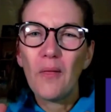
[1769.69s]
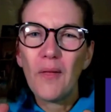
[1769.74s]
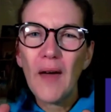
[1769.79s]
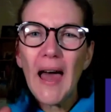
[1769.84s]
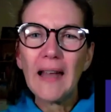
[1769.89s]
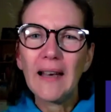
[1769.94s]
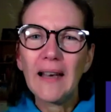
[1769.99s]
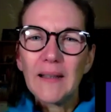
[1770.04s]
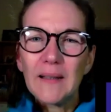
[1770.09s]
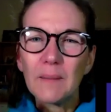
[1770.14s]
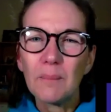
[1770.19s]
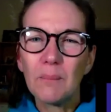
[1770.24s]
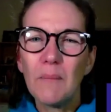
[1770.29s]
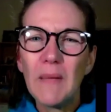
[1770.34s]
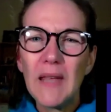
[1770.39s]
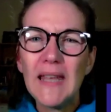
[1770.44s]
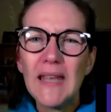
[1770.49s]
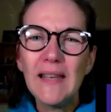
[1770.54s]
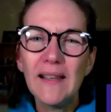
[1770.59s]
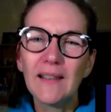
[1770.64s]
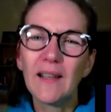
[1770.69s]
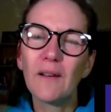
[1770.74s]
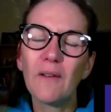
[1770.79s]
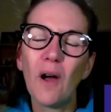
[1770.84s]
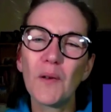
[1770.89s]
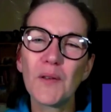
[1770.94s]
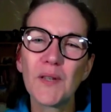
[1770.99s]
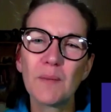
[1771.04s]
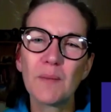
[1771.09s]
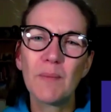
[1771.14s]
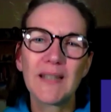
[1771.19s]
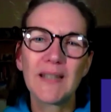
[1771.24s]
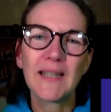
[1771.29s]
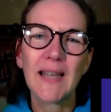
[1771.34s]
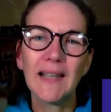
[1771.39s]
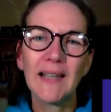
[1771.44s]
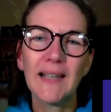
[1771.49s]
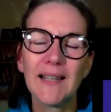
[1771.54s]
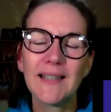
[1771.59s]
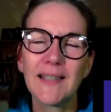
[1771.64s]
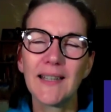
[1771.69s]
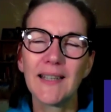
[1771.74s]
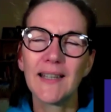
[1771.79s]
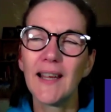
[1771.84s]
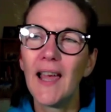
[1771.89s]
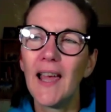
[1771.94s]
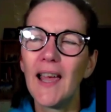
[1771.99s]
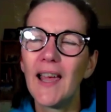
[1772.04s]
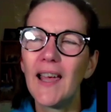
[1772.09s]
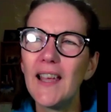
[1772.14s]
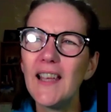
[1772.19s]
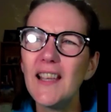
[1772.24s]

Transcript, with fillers: that meal of hospitality